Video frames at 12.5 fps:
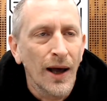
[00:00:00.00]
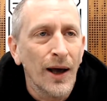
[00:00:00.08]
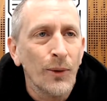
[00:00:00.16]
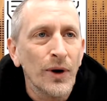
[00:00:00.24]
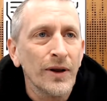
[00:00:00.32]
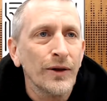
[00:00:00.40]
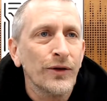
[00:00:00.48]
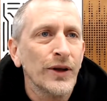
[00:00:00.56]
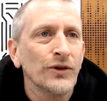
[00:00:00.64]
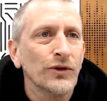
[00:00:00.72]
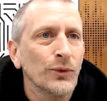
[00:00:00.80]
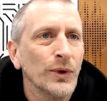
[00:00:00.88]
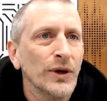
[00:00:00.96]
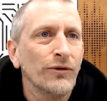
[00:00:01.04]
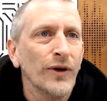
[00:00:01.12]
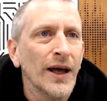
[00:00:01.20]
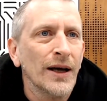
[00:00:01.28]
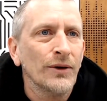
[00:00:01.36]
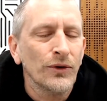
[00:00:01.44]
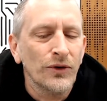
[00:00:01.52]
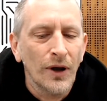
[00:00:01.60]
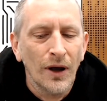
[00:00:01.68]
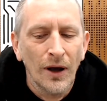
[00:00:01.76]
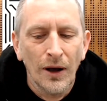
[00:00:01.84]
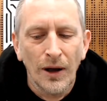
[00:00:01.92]
And one of the things that we found
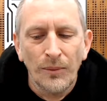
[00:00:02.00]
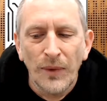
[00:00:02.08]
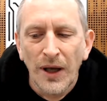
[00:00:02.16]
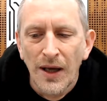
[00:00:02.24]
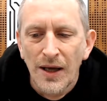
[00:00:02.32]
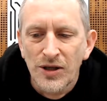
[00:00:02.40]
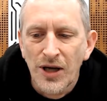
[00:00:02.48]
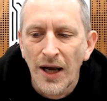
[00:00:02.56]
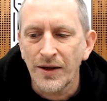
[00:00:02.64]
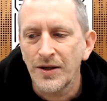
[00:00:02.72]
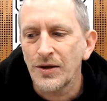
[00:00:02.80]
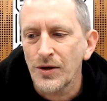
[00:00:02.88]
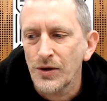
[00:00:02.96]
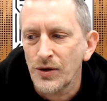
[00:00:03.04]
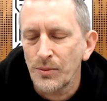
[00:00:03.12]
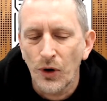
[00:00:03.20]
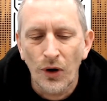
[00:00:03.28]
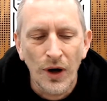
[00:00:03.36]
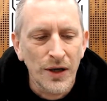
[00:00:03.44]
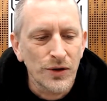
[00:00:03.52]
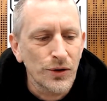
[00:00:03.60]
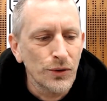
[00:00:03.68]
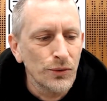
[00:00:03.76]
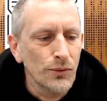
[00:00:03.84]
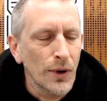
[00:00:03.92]
chatting to some guys
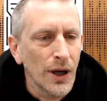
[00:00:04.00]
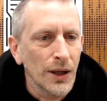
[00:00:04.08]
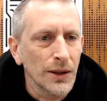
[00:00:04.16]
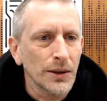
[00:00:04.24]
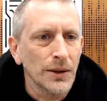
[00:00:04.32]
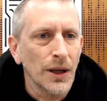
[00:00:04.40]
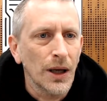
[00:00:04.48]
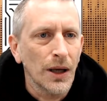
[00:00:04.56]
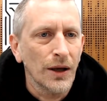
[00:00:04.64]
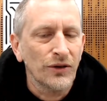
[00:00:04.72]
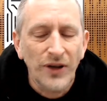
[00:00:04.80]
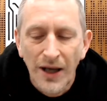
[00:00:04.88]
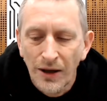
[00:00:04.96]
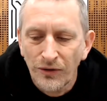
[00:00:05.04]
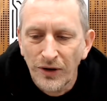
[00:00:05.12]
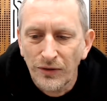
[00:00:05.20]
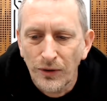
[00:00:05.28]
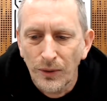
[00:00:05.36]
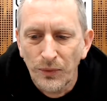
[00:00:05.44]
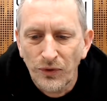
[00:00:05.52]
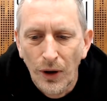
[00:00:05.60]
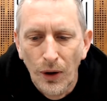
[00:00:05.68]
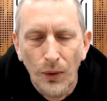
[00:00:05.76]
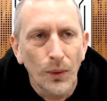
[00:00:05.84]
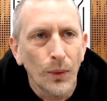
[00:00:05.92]
who run sound systems,
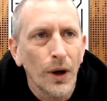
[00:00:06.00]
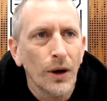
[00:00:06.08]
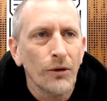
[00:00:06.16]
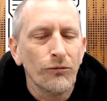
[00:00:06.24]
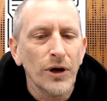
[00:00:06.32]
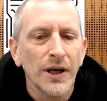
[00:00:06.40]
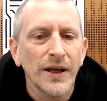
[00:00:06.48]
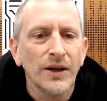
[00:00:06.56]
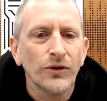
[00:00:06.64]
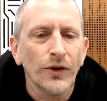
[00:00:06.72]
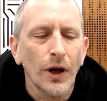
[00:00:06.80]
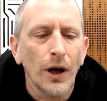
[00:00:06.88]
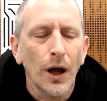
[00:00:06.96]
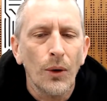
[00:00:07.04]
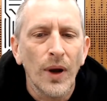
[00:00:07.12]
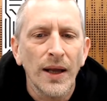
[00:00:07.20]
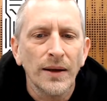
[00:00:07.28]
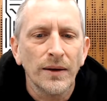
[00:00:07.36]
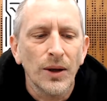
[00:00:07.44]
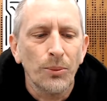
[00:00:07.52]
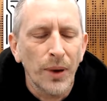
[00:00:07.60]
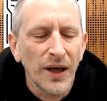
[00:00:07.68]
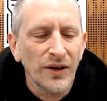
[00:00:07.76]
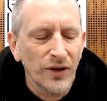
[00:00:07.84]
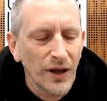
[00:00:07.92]
so really into the low end and the
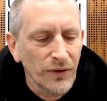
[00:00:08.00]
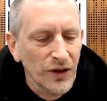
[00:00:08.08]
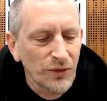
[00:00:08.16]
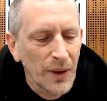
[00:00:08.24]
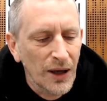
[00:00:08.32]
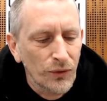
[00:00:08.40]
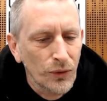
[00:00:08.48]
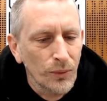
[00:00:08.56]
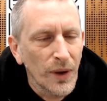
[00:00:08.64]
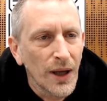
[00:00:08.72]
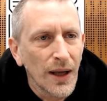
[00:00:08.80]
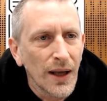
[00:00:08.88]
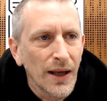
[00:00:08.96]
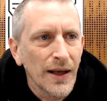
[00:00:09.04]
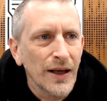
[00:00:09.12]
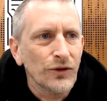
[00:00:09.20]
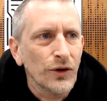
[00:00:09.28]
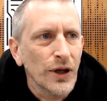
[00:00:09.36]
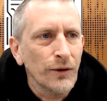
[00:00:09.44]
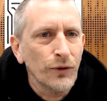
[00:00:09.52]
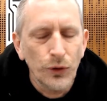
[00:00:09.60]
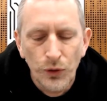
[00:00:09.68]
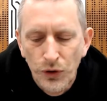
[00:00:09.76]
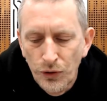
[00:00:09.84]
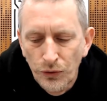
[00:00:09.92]
bass heavy spectrum, is that if
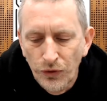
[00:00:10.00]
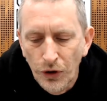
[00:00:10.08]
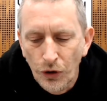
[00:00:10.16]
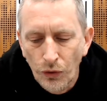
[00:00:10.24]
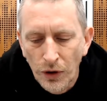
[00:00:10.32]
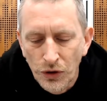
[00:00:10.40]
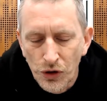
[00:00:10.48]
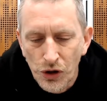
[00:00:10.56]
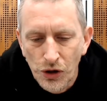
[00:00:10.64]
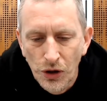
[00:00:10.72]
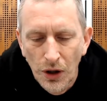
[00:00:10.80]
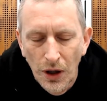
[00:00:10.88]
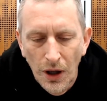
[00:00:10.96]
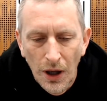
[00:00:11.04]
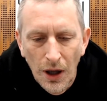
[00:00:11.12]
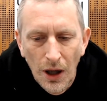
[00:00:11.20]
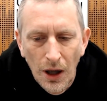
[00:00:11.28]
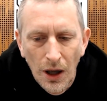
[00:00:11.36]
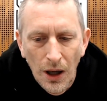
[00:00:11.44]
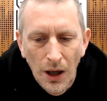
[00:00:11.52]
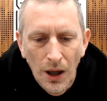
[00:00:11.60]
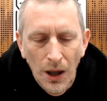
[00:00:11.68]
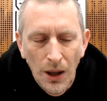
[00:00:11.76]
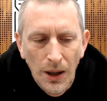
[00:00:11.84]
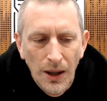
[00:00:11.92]
you use the crunch
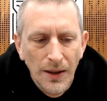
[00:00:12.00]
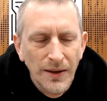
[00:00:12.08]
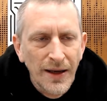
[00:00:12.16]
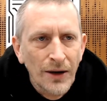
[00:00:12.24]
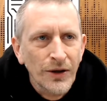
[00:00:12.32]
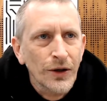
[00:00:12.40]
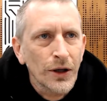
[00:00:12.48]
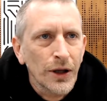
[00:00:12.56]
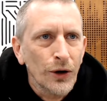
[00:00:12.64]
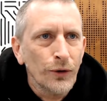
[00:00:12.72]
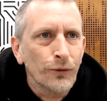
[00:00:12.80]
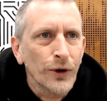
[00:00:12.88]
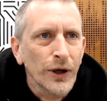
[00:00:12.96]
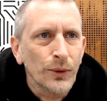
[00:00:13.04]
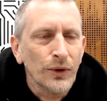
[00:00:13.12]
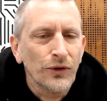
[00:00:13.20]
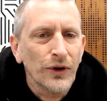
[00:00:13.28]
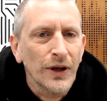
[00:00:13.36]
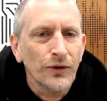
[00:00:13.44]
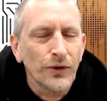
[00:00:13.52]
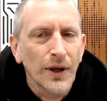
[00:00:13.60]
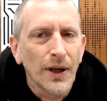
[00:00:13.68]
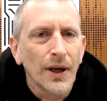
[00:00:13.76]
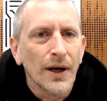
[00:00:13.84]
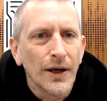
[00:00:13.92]
down in the low frequencies,
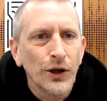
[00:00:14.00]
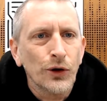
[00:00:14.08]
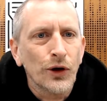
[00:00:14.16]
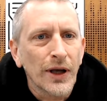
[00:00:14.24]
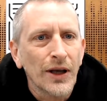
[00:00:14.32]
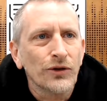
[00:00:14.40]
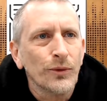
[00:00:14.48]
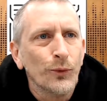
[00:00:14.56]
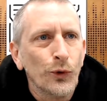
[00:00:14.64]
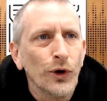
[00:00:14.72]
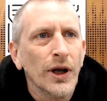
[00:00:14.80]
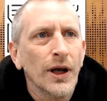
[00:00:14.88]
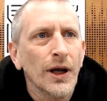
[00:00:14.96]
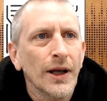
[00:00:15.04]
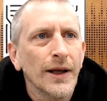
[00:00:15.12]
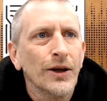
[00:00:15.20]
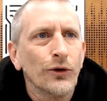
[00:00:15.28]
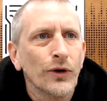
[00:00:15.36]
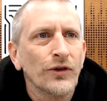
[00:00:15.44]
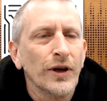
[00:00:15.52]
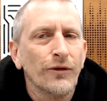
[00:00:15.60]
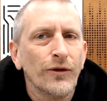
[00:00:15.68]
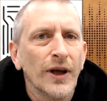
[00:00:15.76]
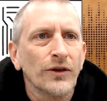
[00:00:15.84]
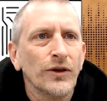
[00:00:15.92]
you can get some really interesting
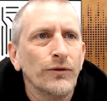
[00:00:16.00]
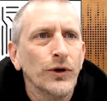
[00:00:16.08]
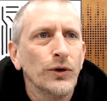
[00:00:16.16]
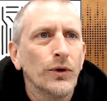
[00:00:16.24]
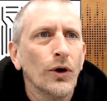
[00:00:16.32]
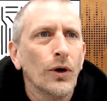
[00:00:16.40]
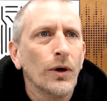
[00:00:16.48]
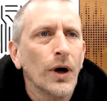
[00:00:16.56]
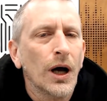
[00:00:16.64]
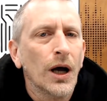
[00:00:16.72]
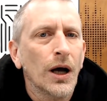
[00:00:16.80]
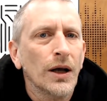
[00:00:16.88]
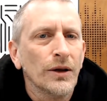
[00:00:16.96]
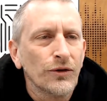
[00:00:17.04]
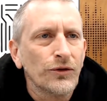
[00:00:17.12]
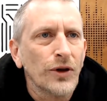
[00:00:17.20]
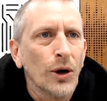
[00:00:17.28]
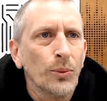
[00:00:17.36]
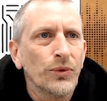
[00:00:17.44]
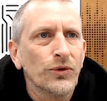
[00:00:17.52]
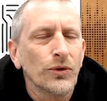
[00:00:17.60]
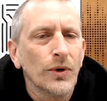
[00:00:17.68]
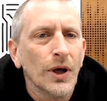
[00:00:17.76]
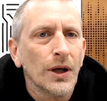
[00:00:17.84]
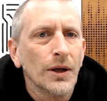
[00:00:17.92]
effects if you've got
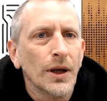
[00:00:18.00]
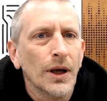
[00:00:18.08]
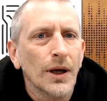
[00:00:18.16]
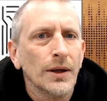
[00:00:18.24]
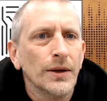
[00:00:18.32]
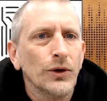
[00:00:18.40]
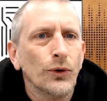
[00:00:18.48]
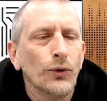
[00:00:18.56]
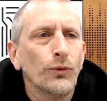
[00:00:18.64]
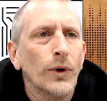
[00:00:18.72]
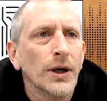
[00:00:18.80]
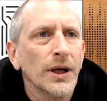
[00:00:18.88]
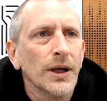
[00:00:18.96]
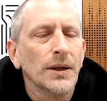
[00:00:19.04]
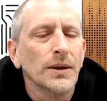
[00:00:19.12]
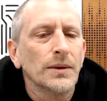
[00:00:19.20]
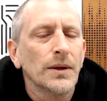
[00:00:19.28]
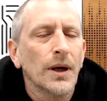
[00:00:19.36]
subs and you're running